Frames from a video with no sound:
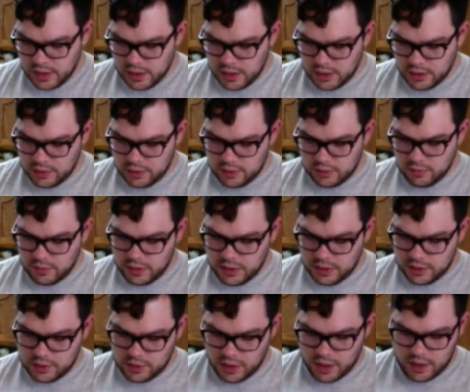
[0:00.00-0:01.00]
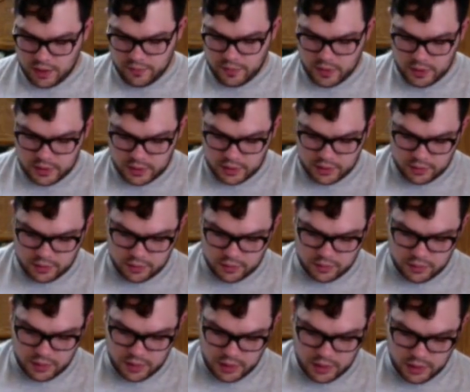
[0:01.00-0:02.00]
into each of our little
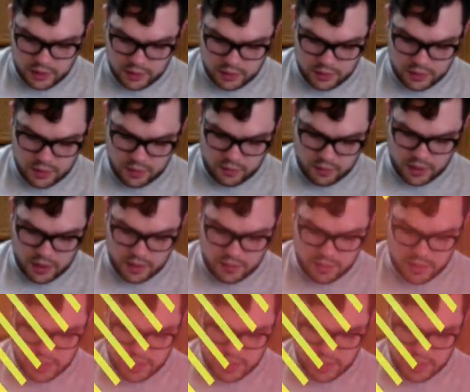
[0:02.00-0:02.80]
donut